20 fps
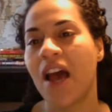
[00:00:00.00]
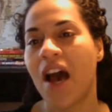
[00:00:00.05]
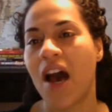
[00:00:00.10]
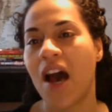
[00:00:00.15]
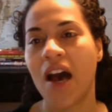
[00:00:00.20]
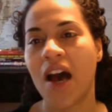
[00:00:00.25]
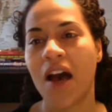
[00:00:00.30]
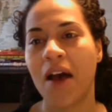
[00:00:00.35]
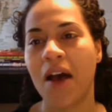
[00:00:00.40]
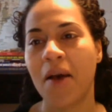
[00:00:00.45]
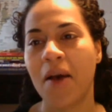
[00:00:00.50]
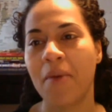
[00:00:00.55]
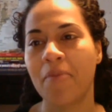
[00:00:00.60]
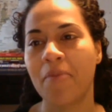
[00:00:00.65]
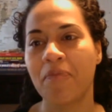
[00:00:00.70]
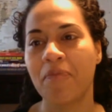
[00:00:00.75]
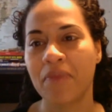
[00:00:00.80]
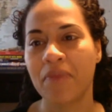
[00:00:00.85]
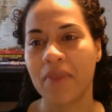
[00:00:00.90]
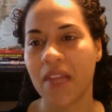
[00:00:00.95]

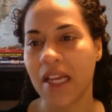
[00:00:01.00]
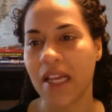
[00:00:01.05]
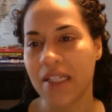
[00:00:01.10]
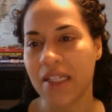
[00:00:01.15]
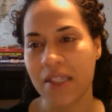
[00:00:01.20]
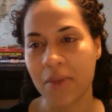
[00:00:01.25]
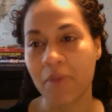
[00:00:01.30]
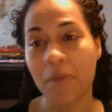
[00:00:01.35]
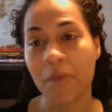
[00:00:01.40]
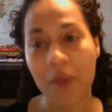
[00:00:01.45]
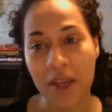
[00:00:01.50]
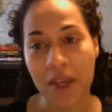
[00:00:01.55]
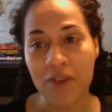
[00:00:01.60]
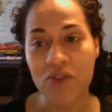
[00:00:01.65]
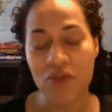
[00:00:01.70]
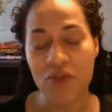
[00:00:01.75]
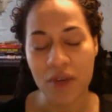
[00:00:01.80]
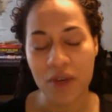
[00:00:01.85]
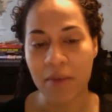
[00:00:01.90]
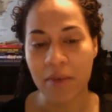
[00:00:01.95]
That's a big
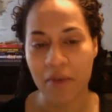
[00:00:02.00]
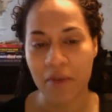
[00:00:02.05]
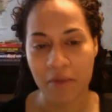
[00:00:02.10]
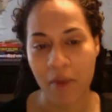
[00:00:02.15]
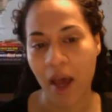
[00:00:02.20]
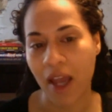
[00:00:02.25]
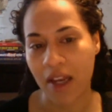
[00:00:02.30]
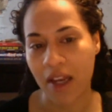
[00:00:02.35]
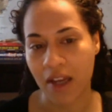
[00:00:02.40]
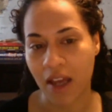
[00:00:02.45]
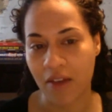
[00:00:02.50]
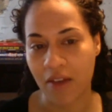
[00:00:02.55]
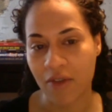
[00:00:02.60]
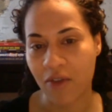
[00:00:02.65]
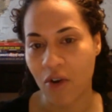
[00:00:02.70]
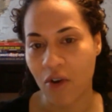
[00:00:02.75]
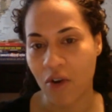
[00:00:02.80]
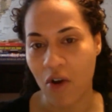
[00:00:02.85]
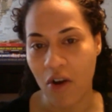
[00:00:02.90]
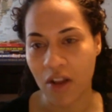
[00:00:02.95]
dream of mine and
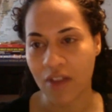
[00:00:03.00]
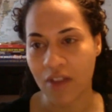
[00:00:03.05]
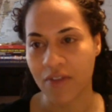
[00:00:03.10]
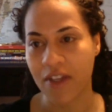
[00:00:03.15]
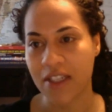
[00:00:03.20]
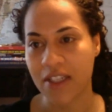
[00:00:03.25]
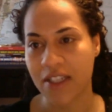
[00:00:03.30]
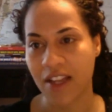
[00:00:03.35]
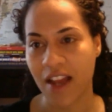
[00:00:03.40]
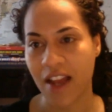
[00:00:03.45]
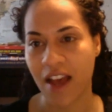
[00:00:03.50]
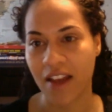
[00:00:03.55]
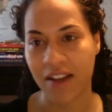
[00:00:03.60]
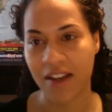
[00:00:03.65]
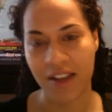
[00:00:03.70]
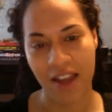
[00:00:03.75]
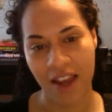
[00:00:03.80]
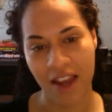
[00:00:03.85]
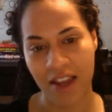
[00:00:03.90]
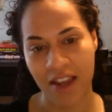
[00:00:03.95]
for all of us at How to
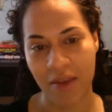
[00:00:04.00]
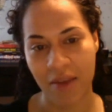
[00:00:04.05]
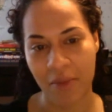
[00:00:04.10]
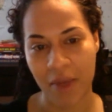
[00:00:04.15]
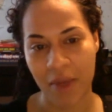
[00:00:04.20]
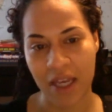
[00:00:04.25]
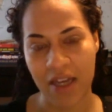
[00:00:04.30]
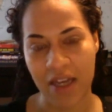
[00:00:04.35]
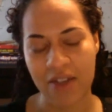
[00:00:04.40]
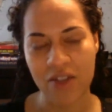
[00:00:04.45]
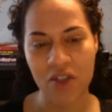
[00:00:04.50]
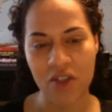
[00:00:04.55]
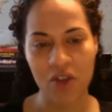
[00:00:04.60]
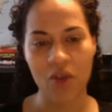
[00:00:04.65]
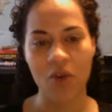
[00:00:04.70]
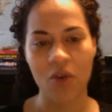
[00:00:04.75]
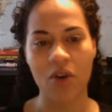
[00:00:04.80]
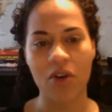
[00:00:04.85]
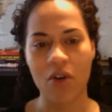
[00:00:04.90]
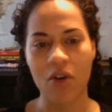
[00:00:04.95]
Cake It, because
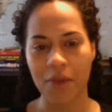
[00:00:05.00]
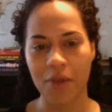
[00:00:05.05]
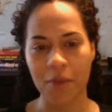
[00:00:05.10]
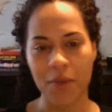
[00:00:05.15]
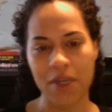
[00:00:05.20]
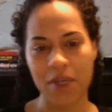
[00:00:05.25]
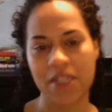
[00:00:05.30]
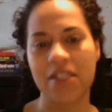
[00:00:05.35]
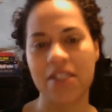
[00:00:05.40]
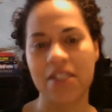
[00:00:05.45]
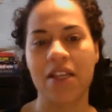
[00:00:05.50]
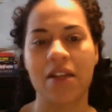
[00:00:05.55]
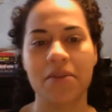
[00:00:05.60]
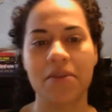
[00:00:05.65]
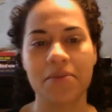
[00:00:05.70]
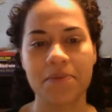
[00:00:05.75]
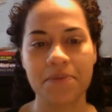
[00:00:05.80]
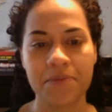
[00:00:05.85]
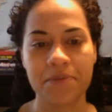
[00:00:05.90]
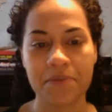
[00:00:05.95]
you're all the
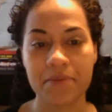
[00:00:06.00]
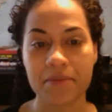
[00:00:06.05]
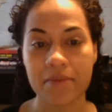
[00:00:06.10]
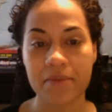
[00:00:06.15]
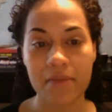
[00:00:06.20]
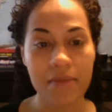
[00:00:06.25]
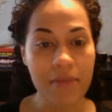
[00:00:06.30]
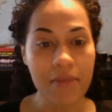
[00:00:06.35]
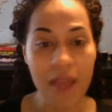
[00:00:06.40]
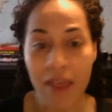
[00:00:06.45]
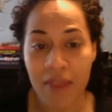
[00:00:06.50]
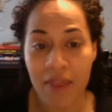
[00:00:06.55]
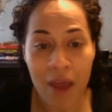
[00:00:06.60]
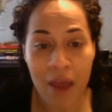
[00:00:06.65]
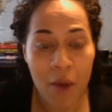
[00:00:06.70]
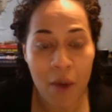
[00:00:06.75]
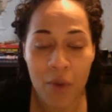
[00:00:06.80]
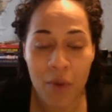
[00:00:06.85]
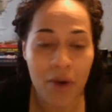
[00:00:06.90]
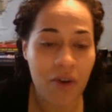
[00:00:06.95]
reason
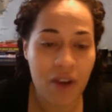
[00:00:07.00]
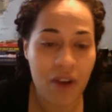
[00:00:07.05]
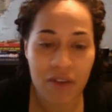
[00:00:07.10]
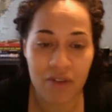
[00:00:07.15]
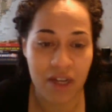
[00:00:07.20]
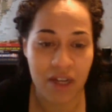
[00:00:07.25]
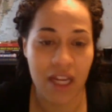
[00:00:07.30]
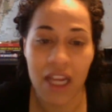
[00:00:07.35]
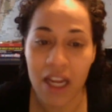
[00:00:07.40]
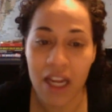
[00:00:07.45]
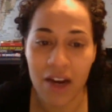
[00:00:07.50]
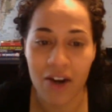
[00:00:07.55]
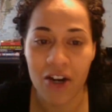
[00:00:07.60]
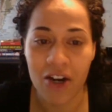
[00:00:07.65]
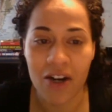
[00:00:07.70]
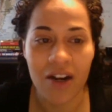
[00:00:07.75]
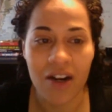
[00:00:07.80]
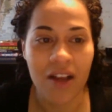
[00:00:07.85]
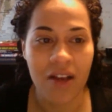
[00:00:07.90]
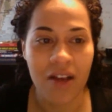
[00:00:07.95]
that we're even here.
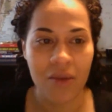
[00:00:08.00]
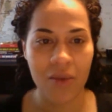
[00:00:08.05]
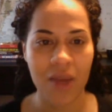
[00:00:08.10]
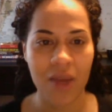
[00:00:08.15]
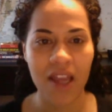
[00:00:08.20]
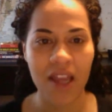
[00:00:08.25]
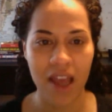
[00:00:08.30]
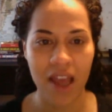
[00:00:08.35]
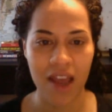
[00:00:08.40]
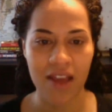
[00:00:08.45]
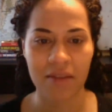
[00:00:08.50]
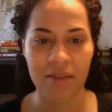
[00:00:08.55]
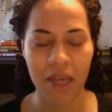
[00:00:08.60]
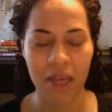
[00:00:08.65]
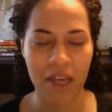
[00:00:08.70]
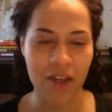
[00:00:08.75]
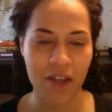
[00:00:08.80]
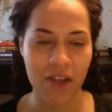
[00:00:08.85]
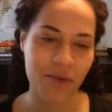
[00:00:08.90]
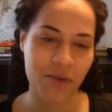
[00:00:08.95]
We can't make
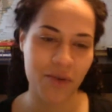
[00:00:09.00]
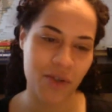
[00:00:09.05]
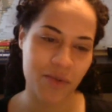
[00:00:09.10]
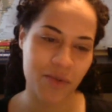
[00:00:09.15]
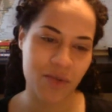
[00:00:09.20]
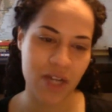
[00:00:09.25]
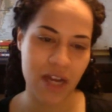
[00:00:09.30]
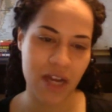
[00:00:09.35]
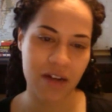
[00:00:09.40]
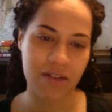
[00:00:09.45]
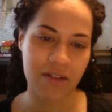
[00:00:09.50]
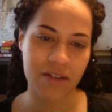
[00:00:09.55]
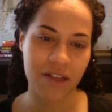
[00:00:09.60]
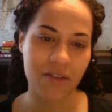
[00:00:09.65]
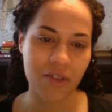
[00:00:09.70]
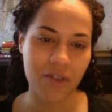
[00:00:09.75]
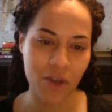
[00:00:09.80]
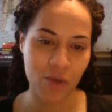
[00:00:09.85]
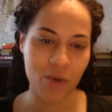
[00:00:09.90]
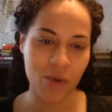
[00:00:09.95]
a YouTube channel
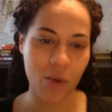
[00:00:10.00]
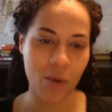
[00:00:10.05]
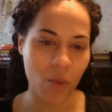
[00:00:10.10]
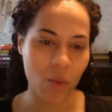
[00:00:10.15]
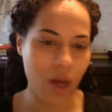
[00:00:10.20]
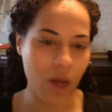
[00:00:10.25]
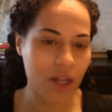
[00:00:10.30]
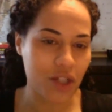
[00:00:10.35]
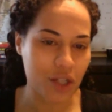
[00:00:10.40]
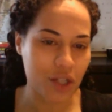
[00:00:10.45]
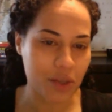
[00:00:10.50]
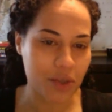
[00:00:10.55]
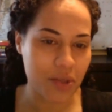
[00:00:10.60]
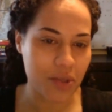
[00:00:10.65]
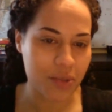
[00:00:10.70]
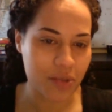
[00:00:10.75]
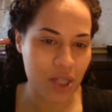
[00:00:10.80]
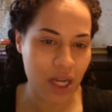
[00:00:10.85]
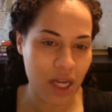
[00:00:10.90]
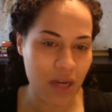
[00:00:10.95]
if you don't watch a YouTube
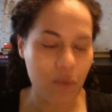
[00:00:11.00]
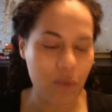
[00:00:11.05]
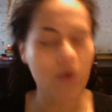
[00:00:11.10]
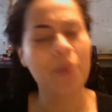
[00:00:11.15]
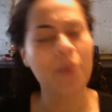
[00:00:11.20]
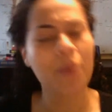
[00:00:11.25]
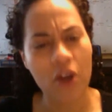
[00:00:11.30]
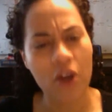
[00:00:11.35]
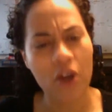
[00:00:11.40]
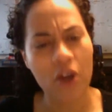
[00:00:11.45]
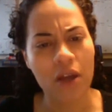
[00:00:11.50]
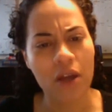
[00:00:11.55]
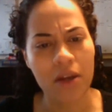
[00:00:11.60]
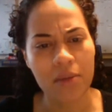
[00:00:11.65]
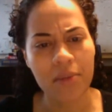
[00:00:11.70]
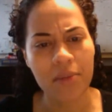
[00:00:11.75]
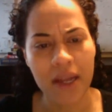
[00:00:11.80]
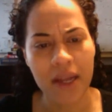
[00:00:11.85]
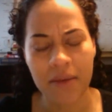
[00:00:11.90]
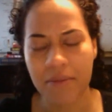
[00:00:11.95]
channel. Well, we could,
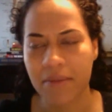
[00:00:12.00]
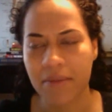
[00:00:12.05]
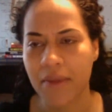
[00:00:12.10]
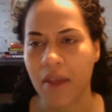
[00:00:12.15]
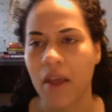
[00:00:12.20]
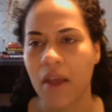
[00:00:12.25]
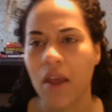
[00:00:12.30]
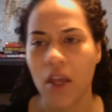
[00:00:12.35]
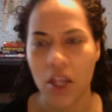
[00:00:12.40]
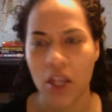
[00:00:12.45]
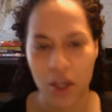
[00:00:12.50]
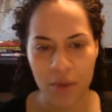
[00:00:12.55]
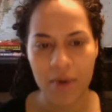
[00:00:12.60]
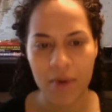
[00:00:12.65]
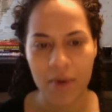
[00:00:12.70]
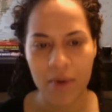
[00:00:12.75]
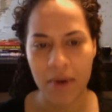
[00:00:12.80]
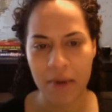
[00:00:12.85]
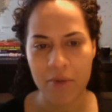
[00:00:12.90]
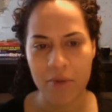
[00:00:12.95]
but you know
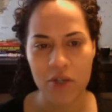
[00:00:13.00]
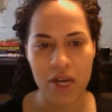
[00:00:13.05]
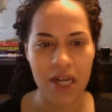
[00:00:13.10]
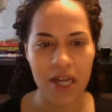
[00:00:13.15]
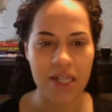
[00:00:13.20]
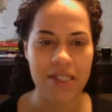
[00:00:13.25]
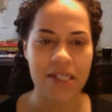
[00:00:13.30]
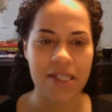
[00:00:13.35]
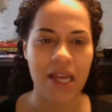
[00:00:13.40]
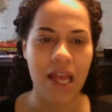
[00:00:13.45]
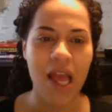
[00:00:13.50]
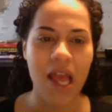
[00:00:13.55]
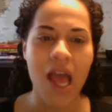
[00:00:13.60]
what I'm trying to say.